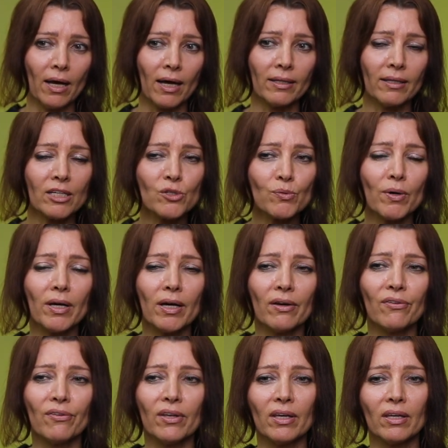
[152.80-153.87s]
And that's why I
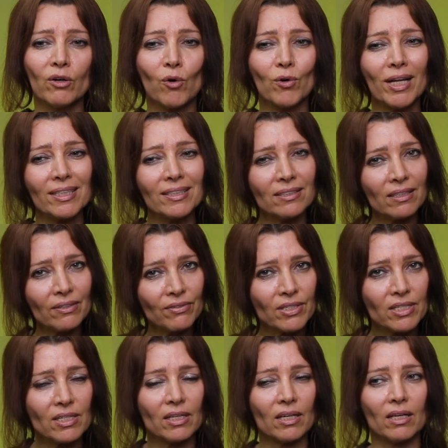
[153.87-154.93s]
think
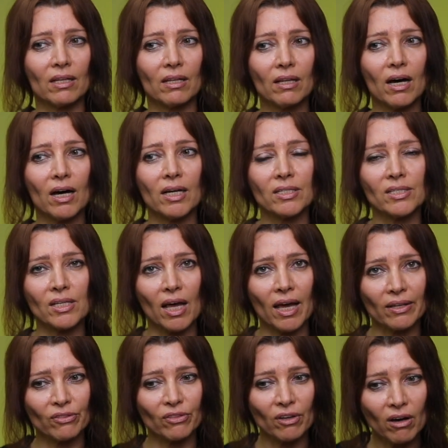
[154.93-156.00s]
connectivity lies
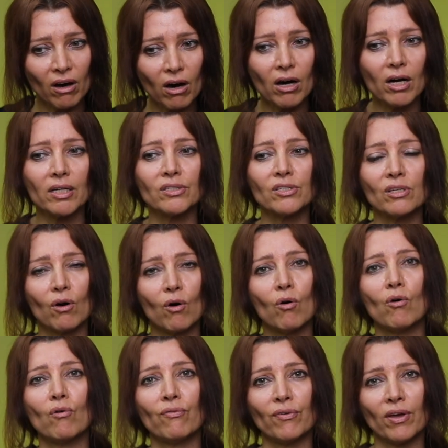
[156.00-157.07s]
at the heart
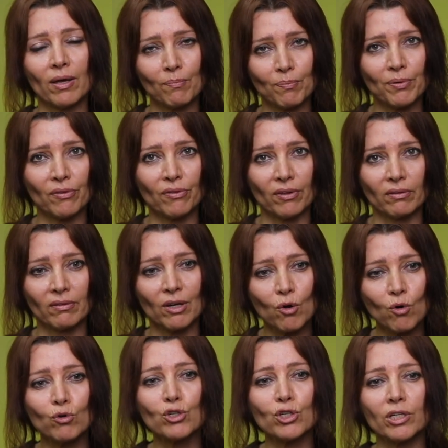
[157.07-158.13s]
of empathy, the
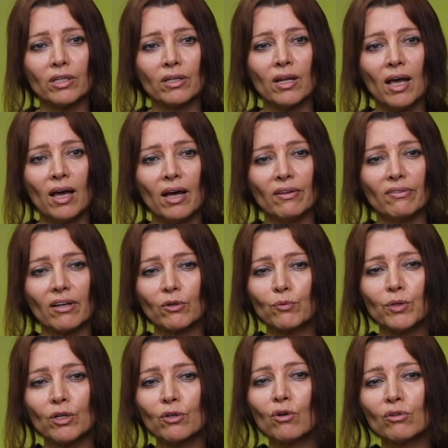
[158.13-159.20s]
notion that
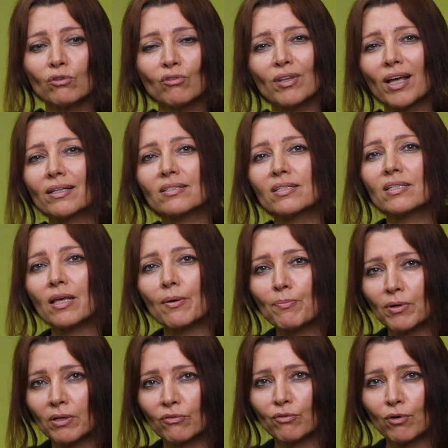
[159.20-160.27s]
we're not that
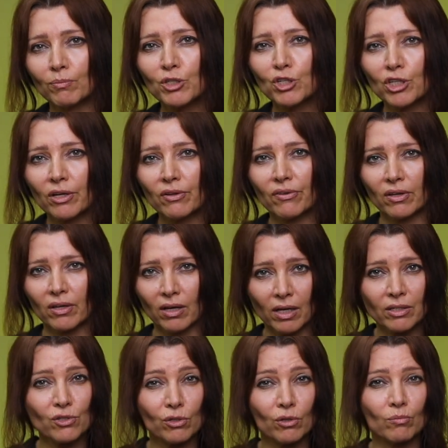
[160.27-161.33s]
separate from each other
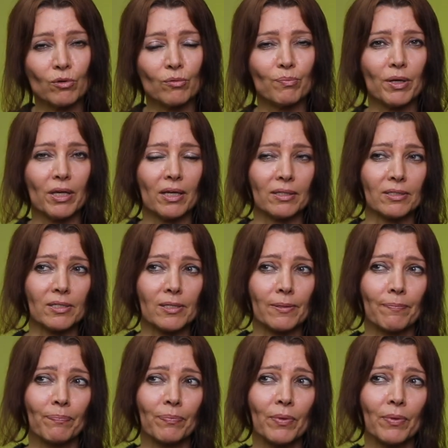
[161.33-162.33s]
as human beings.